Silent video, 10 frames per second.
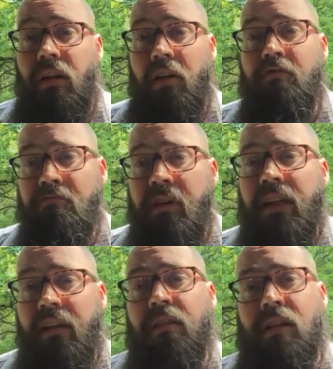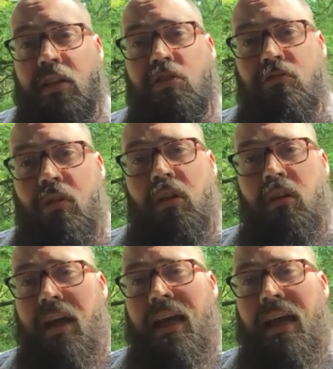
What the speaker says: a really, really strong